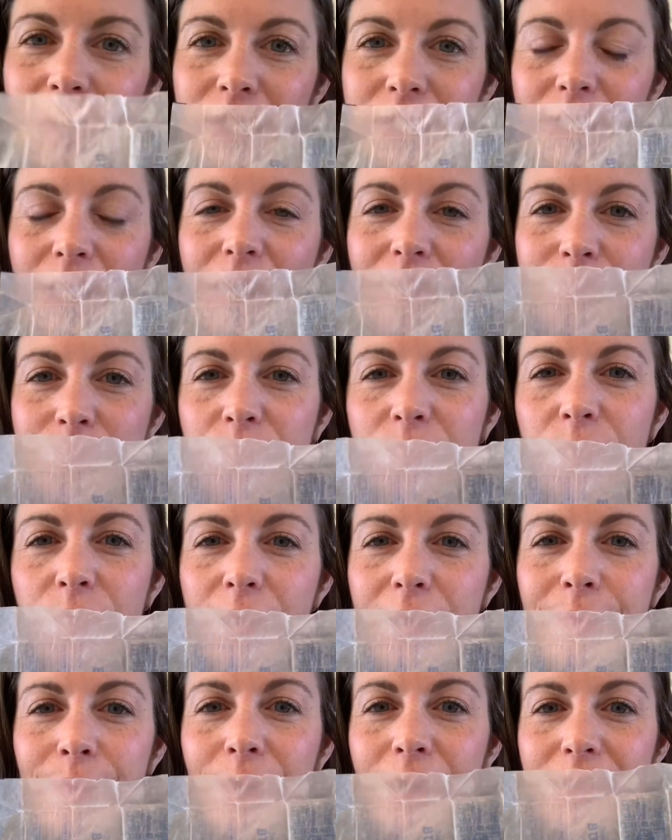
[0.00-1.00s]
off before
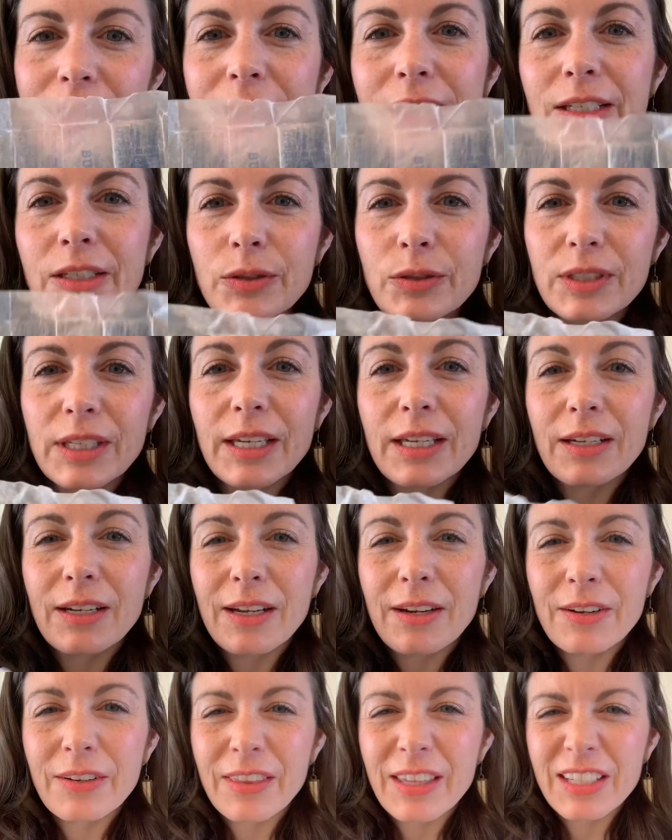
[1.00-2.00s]
I'm ready to use it,
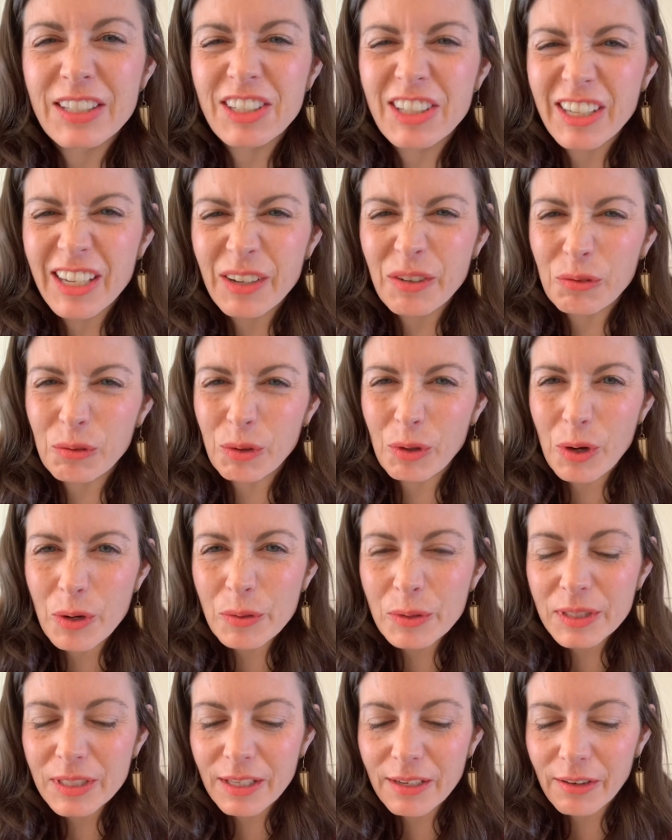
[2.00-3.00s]
or things could get
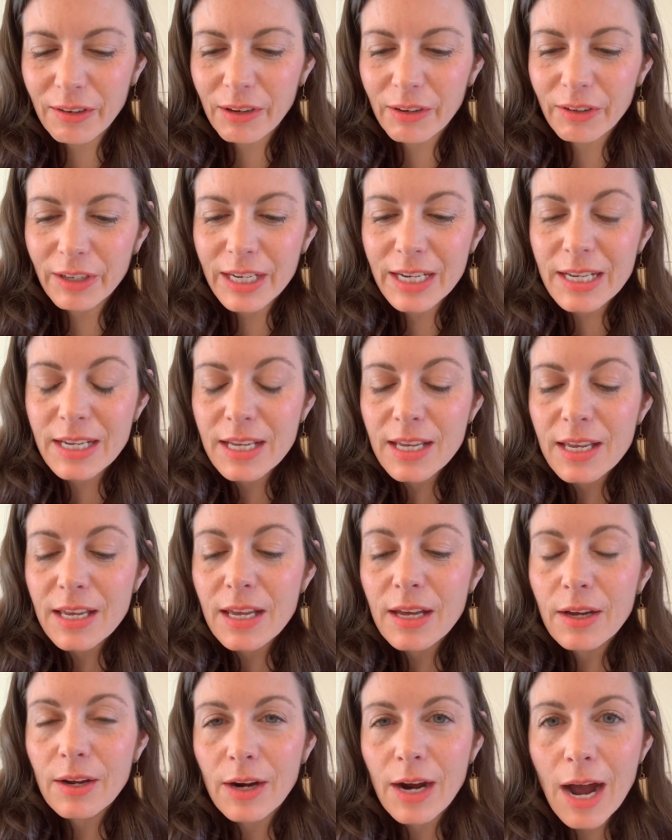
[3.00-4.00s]
gross in a hurry.
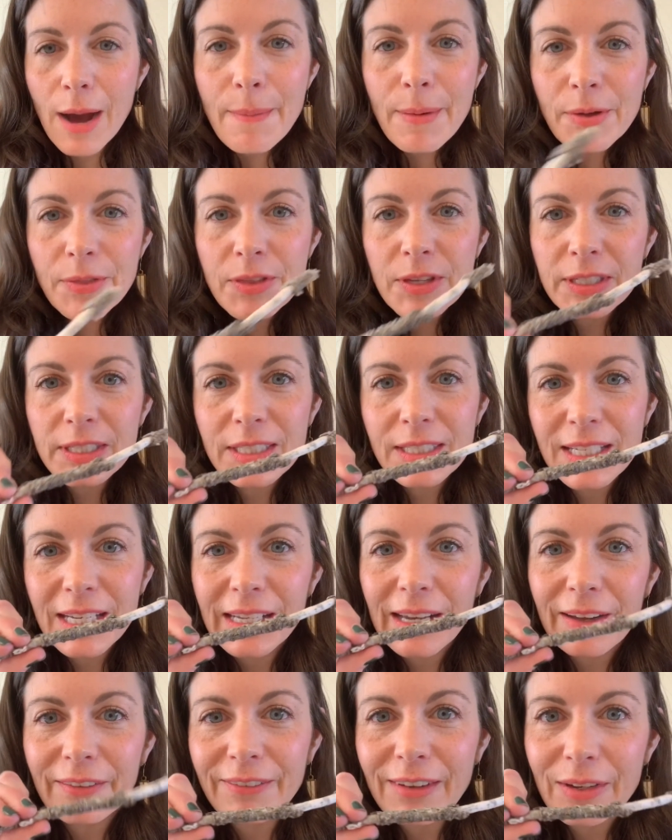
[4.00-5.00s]
Or how about this stick
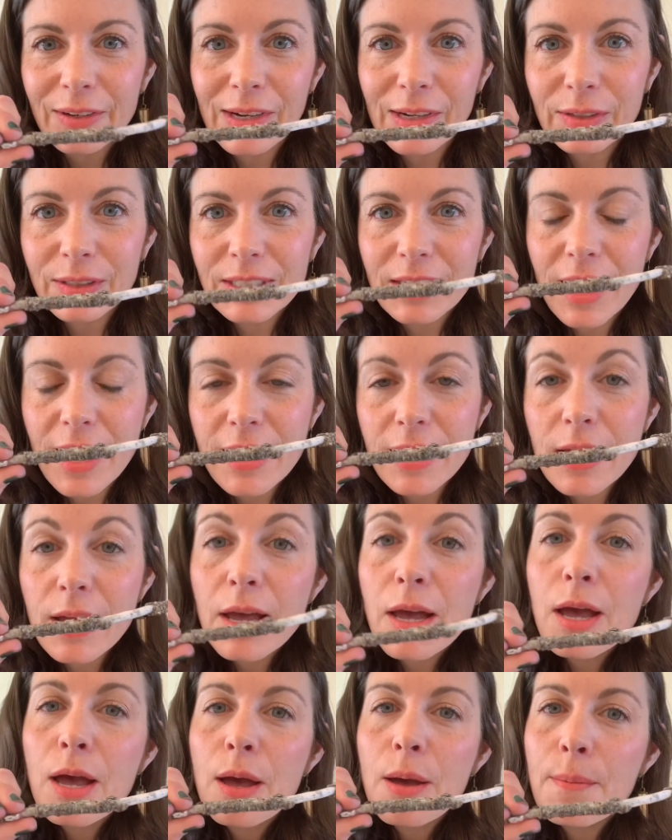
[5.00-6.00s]
I found outside?
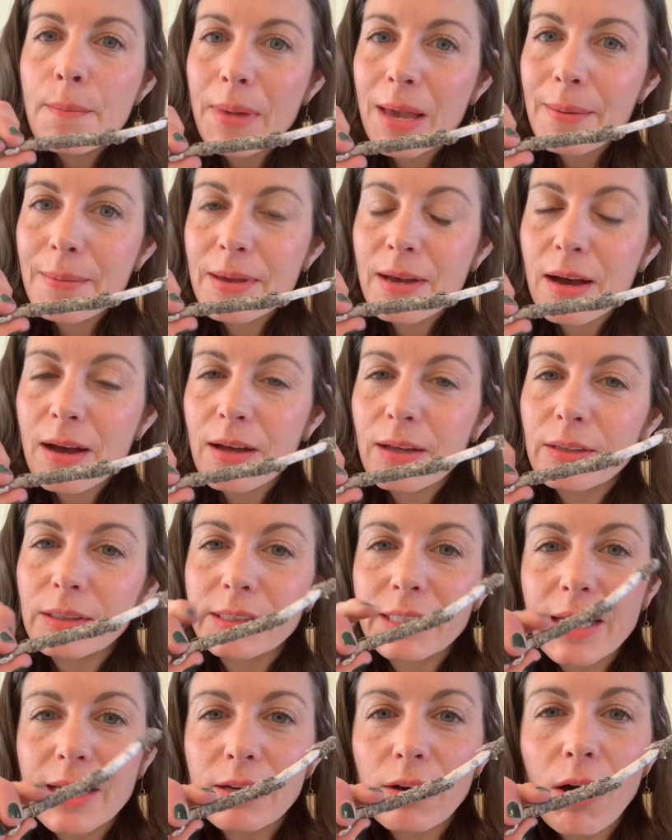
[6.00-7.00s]
Maybe I'll
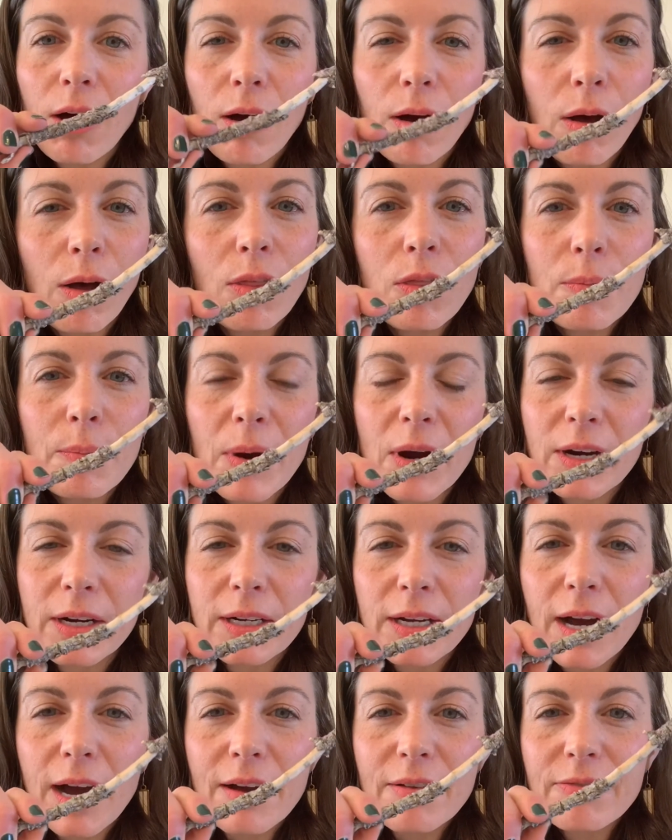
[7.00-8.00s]
take all the bark
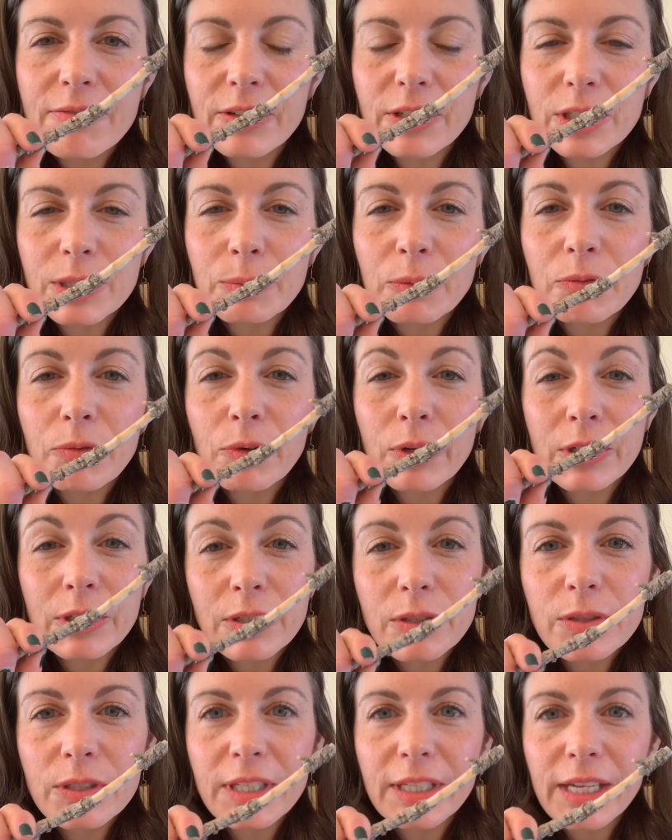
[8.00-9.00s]
off first before
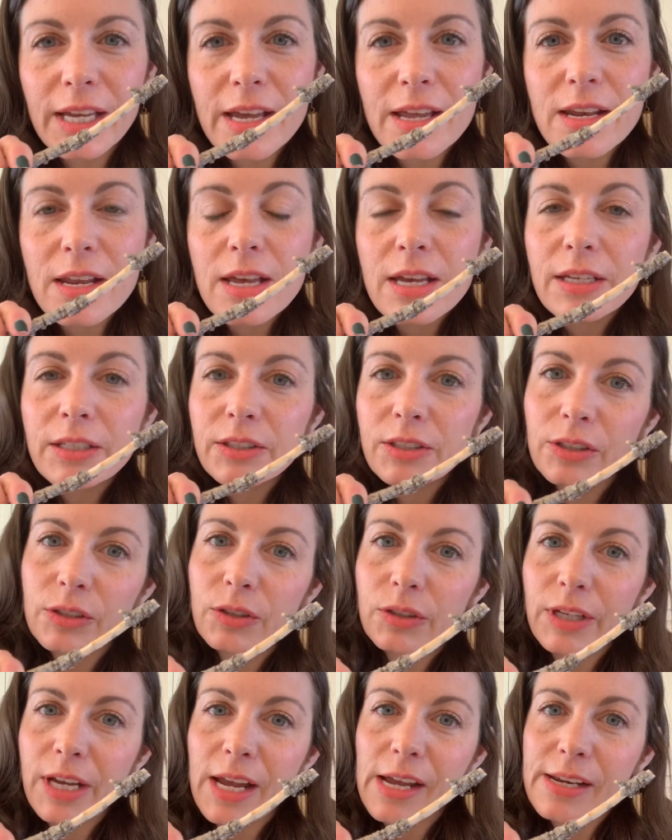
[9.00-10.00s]
using it to
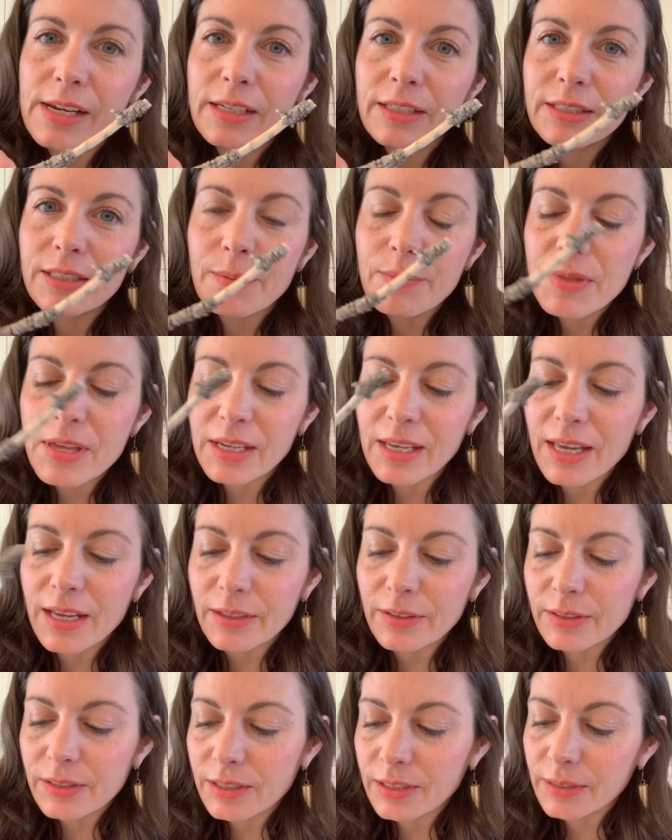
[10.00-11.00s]
create something
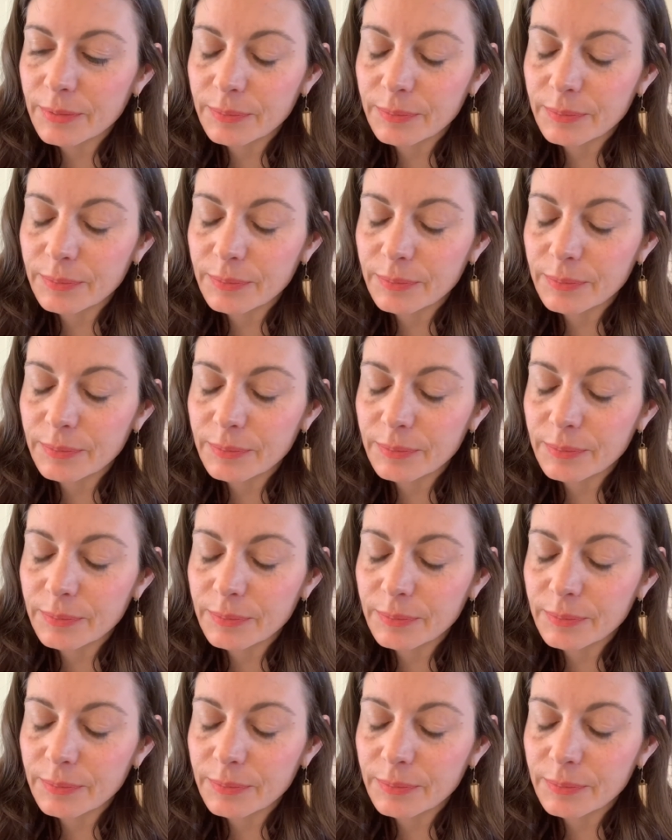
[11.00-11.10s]
else.